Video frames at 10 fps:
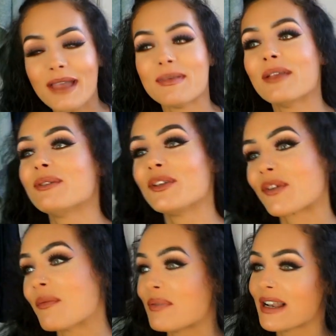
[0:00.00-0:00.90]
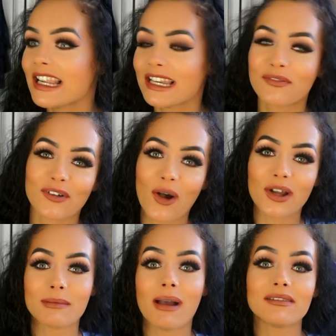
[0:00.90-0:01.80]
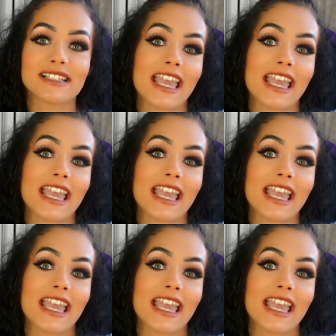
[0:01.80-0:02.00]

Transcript: Maybe you've completely forgotten about